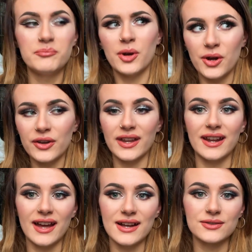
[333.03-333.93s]
But
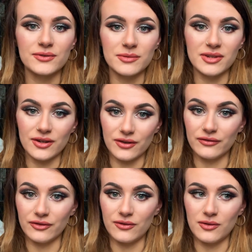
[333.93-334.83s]
it has only been on
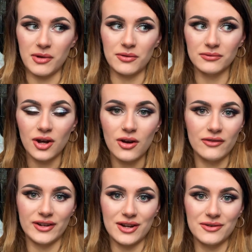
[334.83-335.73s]
for about
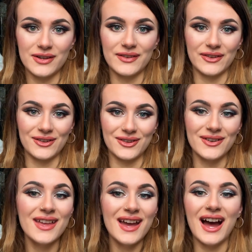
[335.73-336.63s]
half an hour,
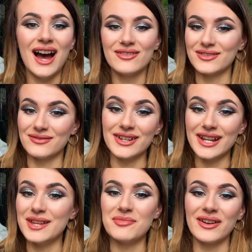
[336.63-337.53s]
so I haven't
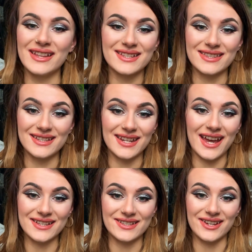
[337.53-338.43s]
really put it to the
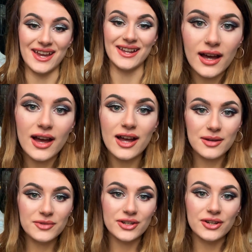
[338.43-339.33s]
test yet.
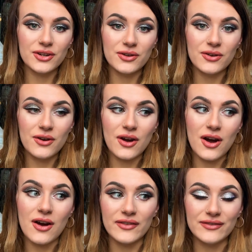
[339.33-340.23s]
I'm gonna go
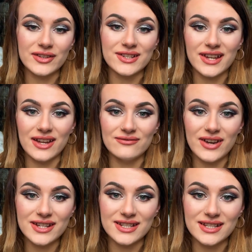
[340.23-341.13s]
off and finish getting
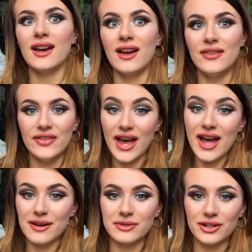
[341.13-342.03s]
ready, and
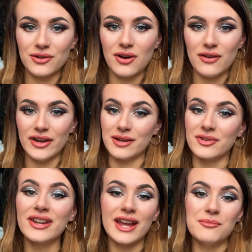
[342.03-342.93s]
then I'm gonna go off and I'm
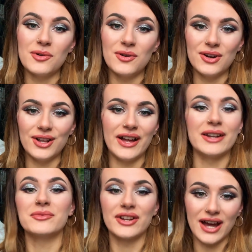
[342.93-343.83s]
gonna get more oil
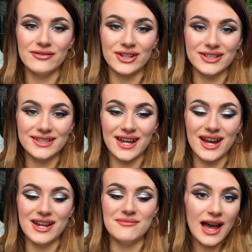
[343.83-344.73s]
and I'm gonna have a good
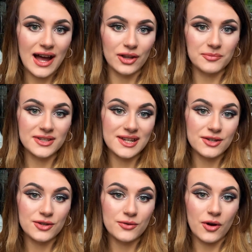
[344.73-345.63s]
time. I'll
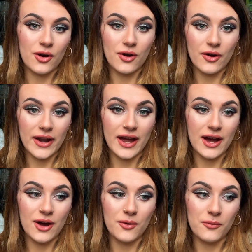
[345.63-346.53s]
update you on
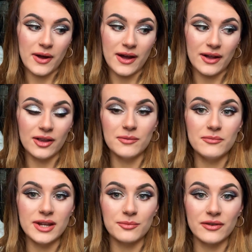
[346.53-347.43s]
how well
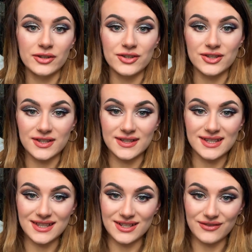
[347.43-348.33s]
Makeup Revolution's
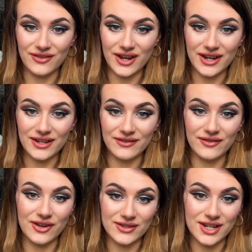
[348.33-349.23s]
Conceal and Define
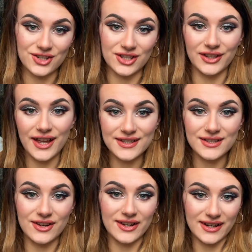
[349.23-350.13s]
foundation
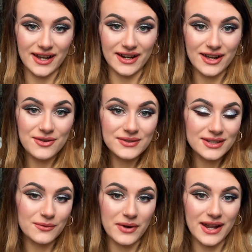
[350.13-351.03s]
lasts on a night
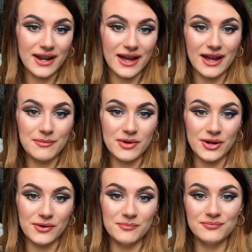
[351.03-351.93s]
out when I'm
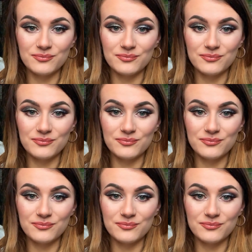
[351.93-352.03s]
home.